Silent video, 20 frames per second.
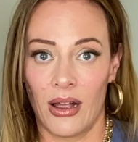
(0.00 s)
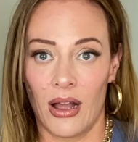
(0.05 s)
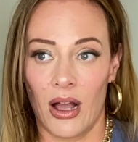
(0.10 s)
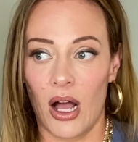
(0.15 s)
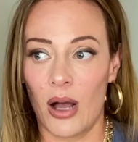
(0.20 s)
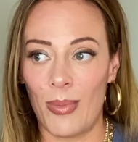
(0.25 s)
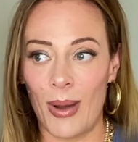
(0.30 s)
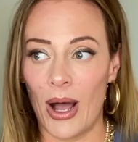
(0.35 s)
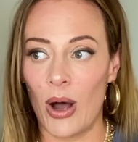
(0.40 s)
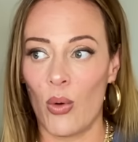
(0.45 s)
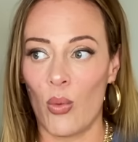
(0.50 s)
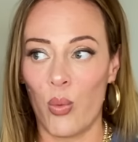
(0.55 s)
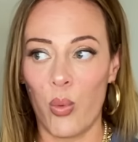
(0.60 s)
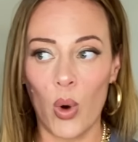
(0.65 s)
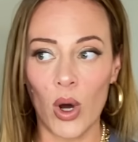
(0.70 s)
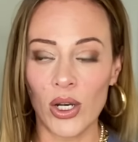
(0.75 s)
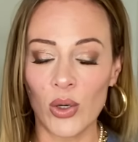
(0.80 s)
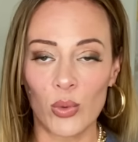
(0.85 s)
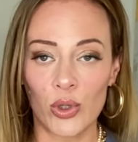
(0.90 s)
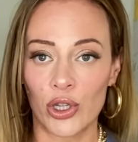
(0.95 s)
about
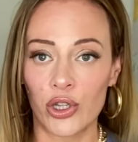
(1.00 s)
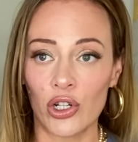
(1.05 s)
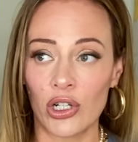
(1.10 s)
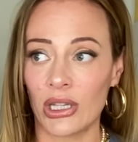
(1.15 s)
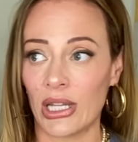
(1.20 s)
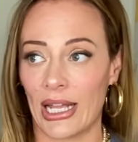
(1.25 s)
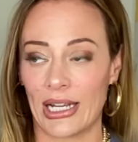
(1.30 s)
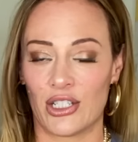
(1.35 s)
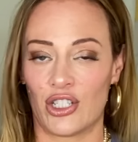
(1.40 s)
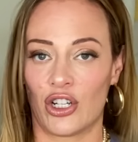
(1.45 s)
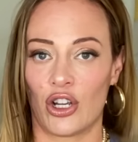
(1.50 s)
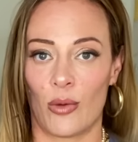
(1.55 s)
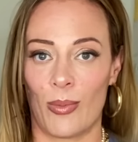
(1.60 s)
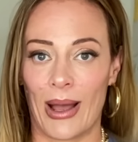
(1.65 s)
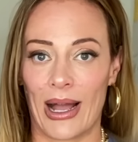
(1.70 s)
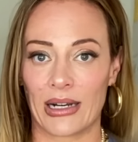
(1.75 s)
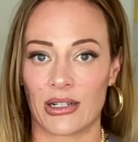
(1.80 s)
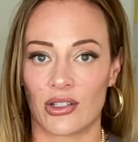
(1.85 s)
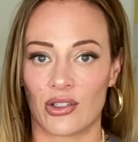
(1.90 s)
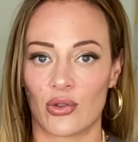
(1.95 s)
what it would look like to go
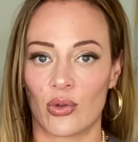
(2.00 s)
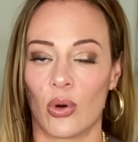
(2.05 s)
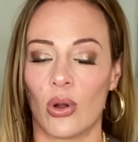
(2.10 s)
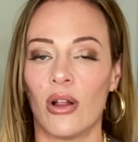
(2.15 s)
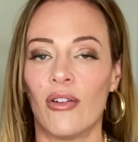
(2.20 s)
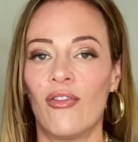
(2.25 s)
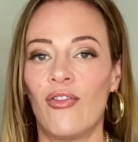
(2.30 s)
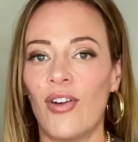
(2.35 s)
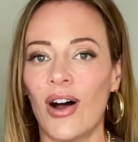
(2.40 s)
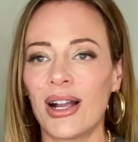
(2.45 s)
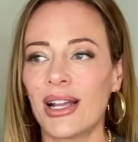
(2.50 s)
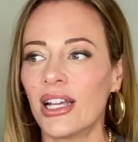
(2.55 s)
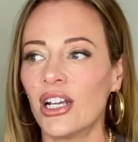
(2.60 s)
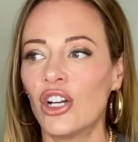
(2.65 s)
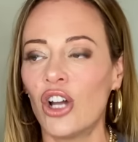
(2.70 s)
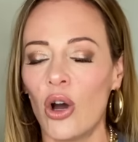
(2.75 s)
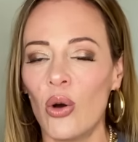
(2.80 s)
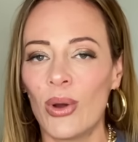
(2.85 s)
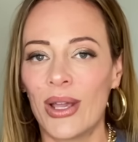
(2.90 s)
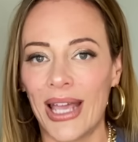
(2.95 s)
back to school? Fucking
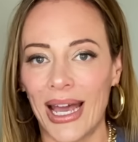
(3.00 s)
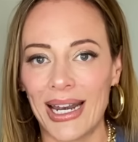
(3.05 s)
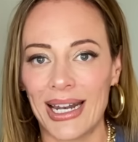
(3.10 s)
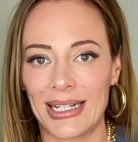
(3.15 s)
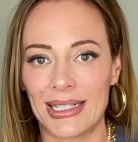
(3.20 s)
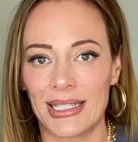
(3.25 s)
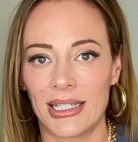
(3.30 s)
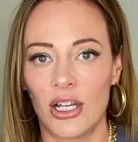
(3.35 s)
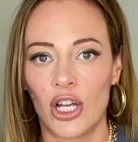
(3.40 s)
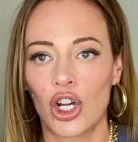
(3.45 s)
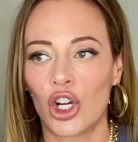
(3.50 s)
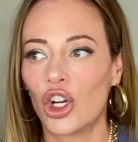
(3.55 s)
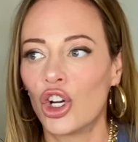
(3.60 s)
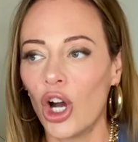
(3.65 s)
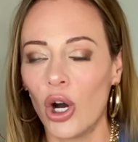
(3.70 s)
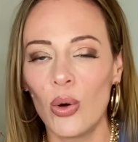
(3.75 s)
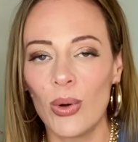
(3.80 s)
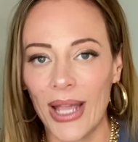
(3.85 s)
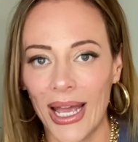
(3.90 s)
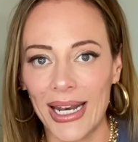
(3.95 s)
go get it.
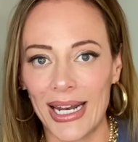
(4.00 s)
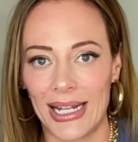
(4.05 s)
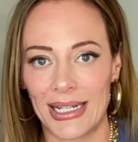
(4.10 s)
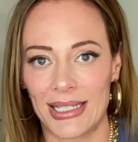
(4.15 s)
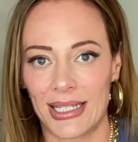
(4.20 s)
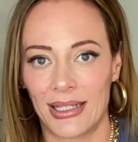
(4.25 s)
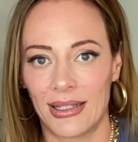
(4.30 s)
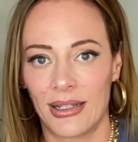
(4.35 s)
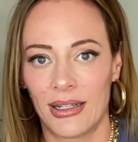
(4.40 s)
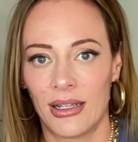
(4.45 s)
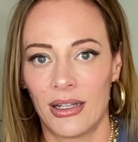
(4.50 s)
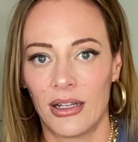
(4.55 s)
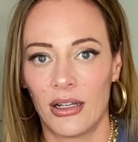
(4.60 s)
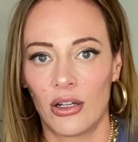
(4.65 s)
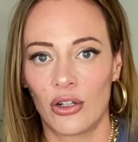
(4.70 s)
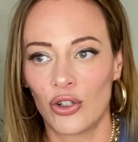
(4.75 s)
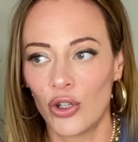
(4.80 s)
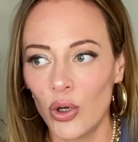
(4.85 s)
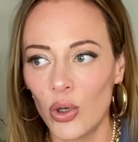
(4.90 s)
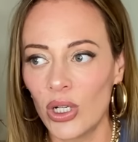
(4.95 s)
Go get it.
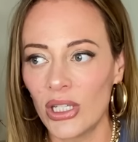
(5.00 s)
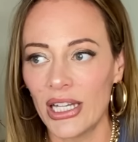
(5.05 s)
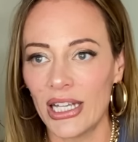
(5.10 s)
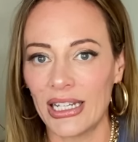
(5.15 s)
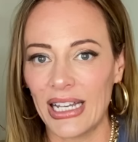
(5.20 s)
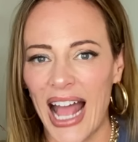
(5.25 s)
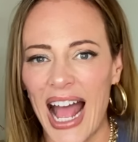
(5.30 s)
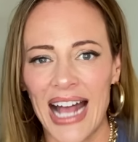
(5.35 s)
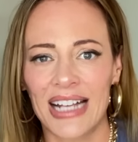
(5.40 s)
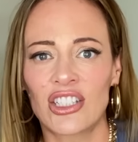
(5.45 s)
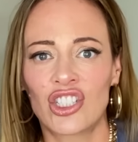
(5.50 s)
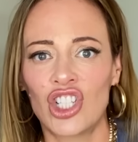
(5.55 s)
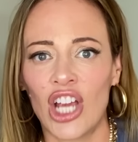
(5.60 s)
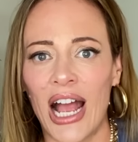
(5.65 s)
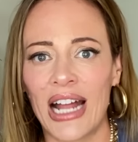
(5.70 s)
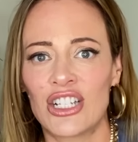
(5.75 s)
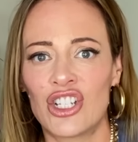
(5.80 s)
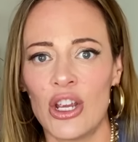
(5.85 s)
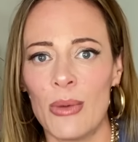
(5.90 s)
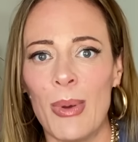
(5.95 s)
Google it. Ask
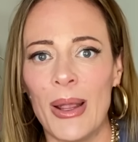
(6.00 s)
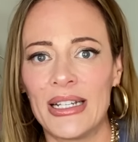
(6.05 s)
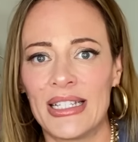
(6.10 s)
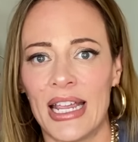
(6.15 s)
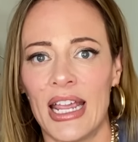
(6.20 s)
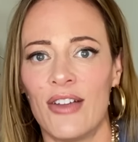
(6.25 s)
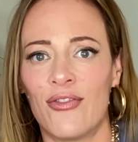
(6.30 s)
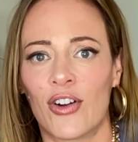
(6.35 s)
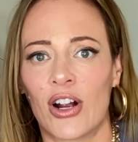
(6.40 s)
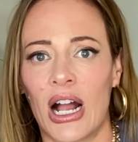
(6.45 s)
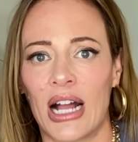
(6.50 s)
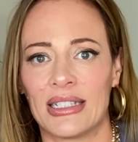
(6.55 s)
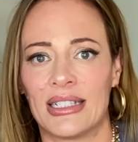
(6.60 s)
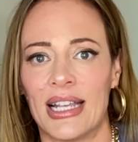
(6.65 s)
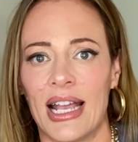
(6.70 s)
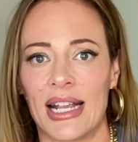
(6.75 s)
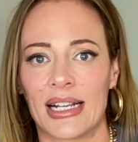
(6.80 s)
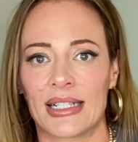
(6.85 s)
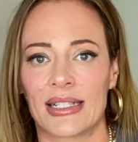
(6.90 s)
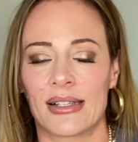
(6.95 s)
Chat GPT for God's
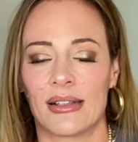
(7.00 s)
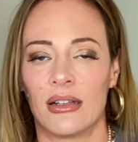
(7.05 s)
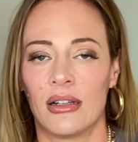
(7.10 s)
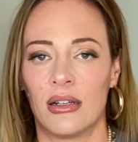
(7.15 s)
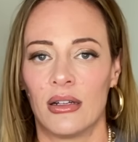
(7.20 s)
sakes.